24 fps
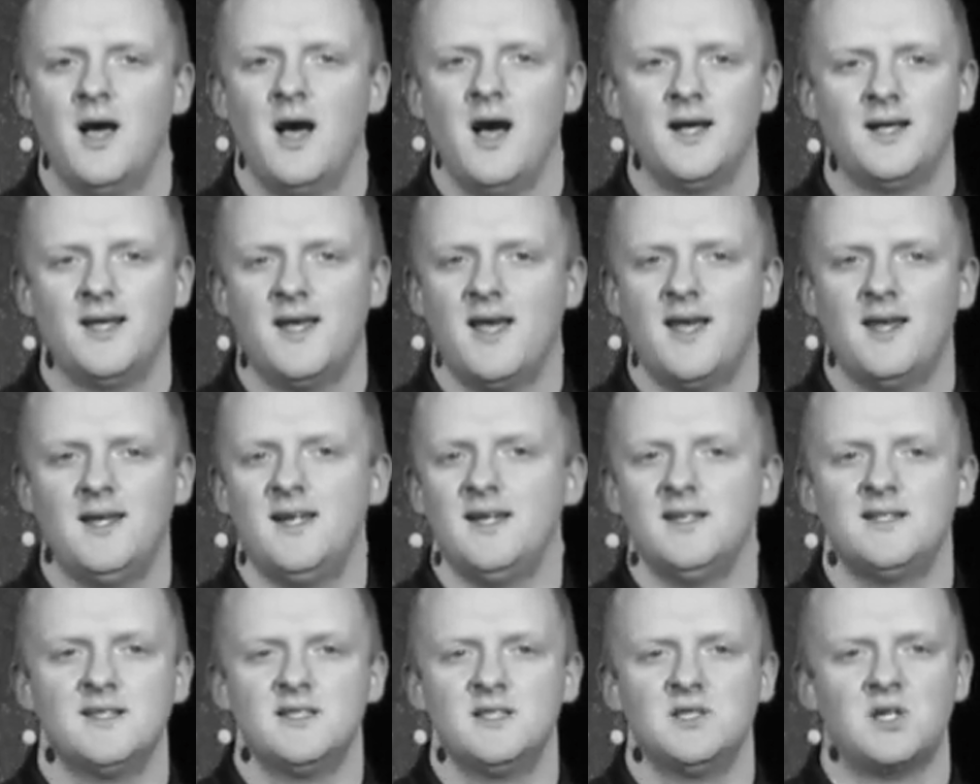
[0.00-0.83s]
Again,
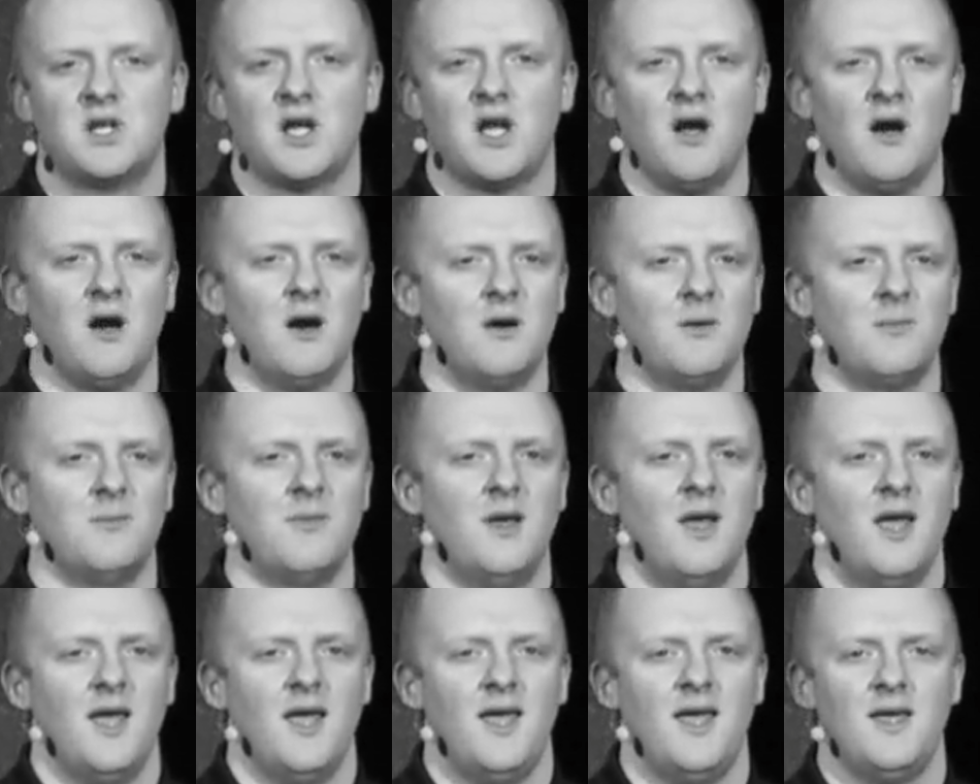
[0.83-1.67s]
he didn't
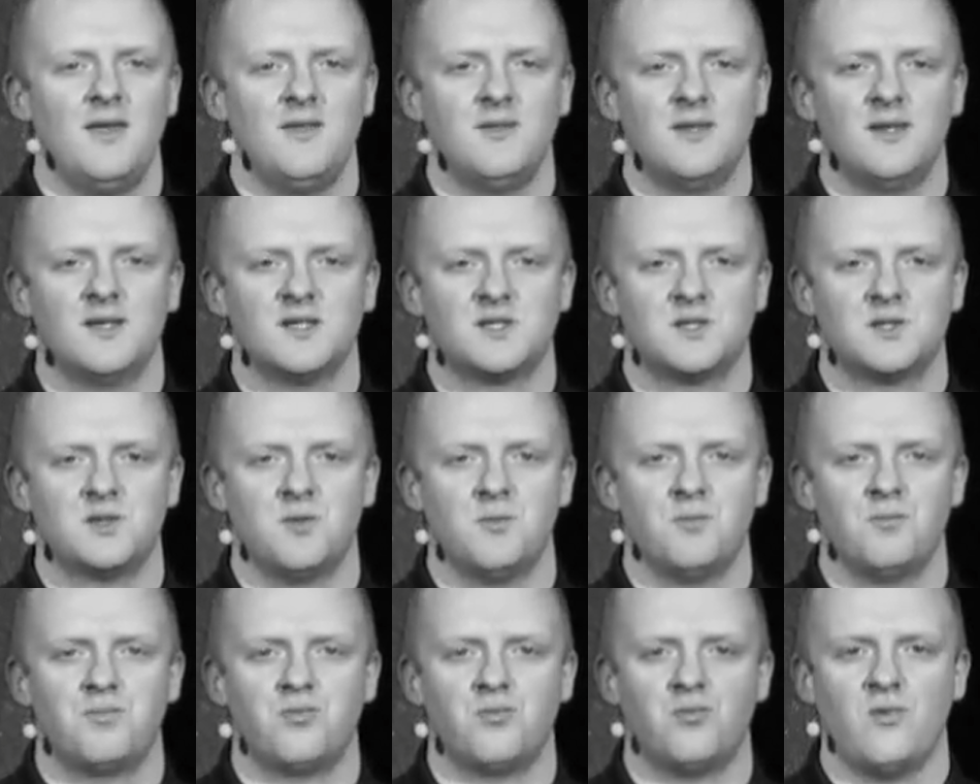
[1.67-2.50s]
come in this
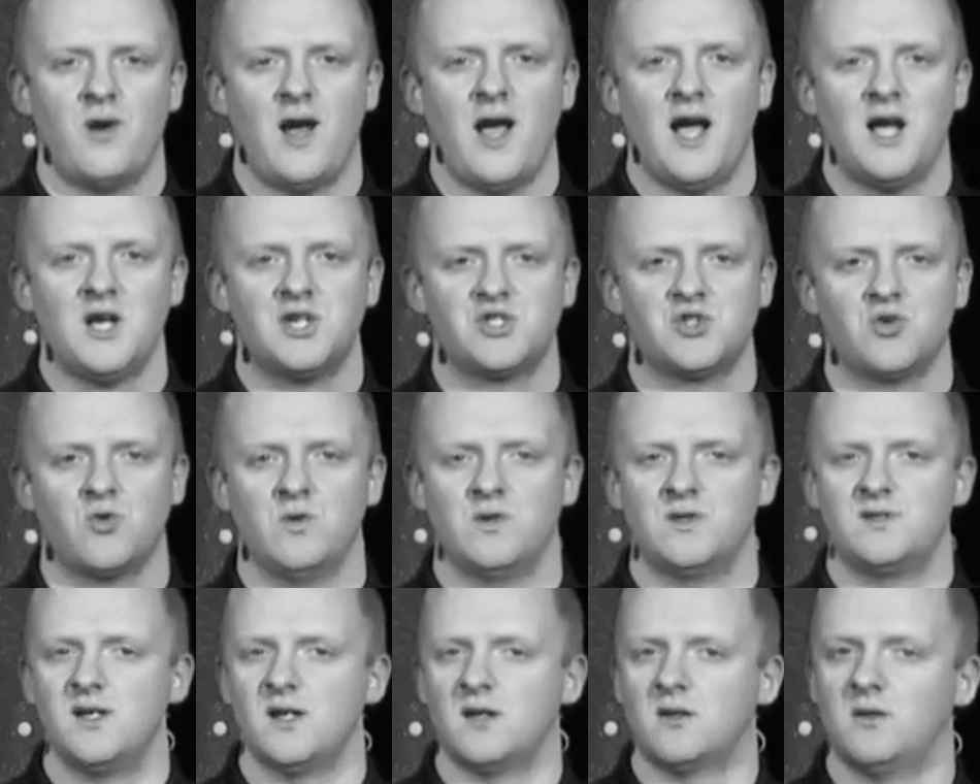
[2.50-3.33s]
brash
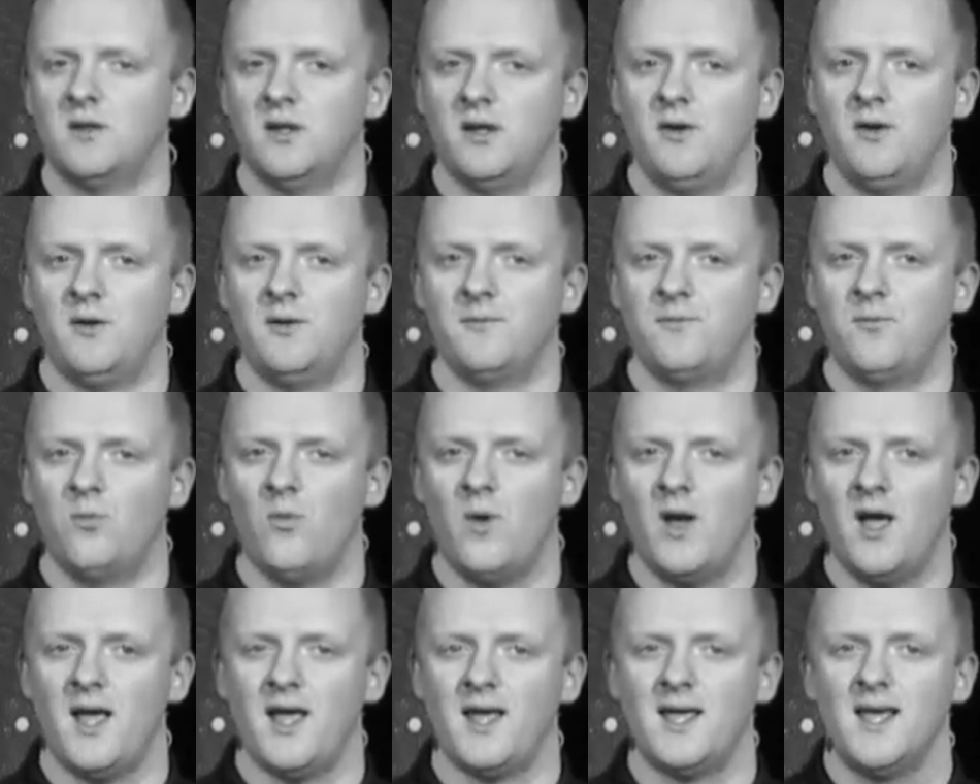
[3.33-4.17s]
or declarative
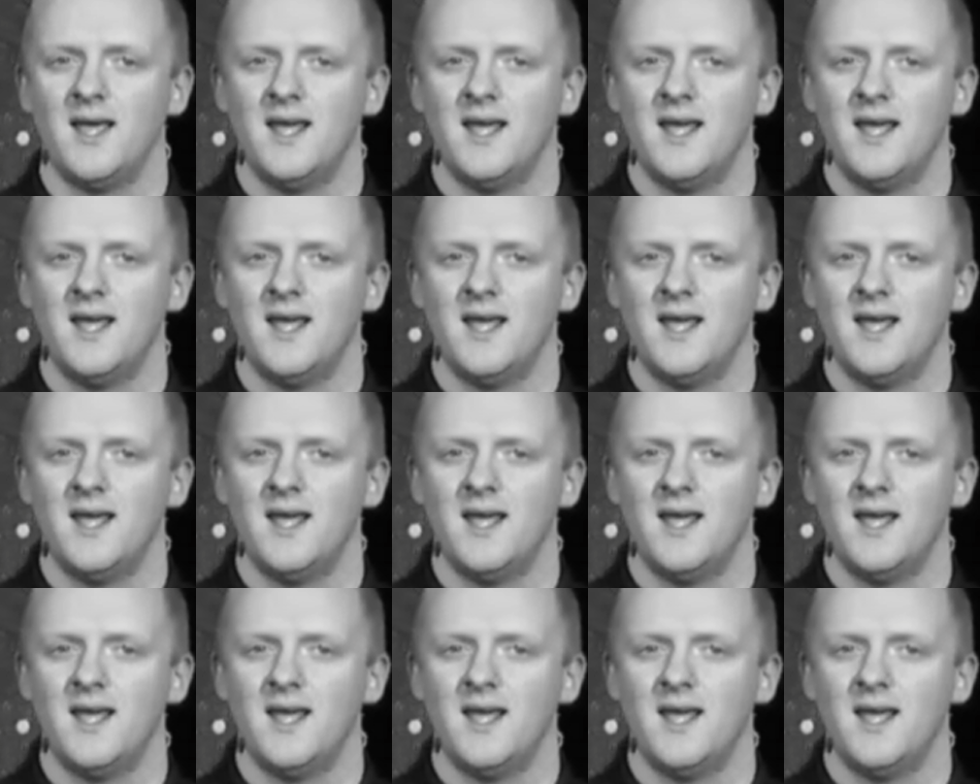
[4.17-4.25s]
way.